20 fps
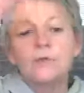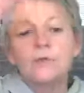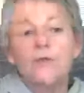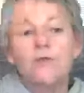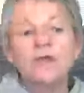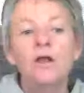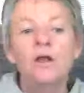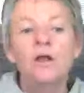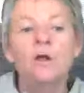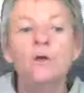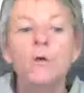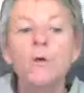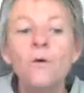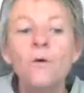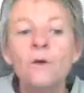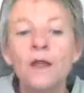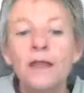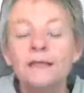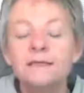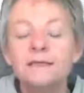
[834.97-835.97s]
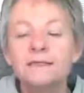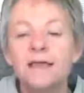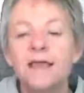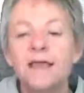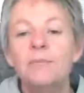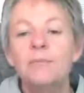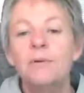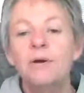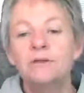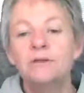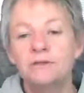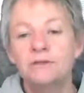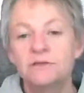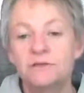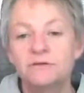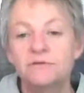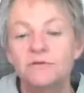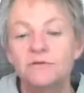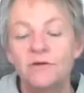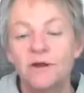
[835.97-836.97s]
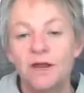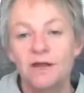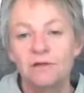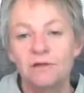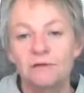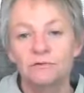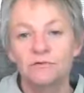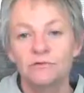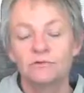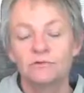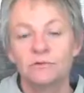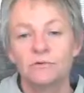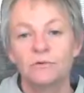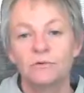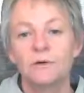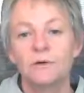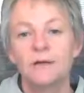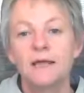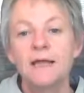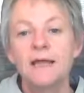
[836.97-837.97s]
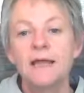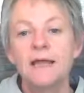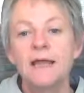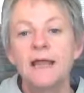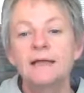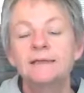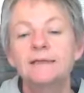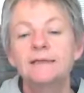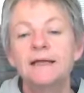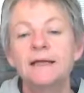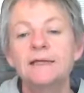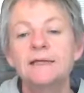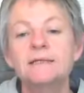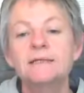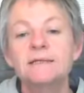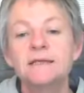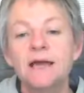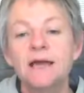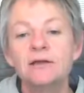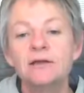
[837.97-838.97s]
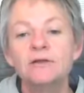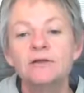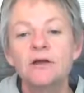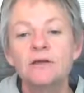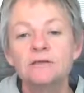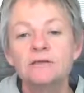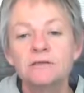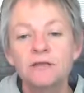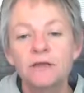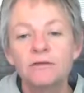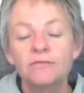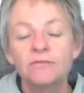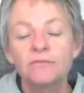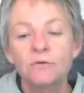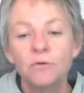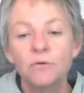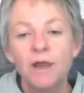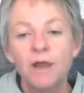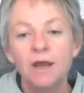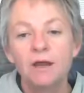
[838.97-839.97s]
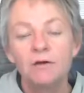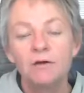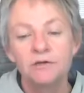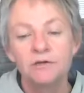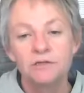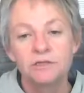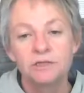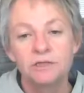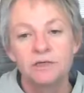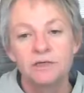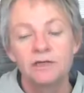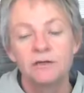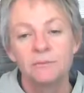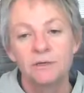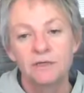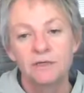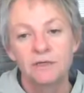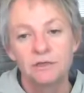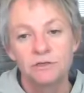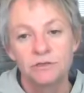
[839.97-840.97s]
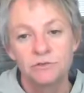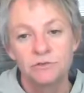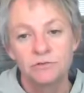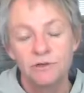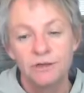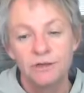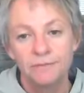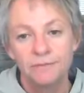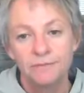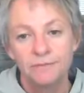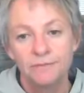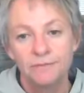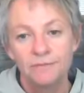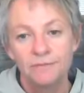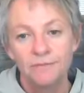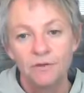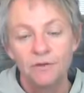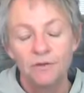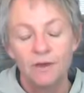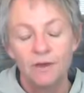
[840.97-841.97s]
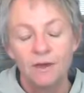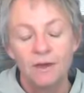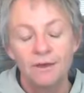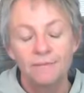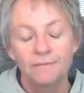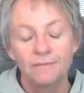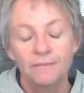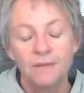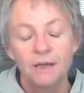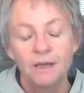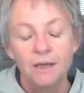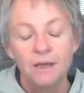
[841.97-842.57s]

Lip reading: we call it a positive cranial draw, and that is diagnostic for a cruciate ligament injury. Okay.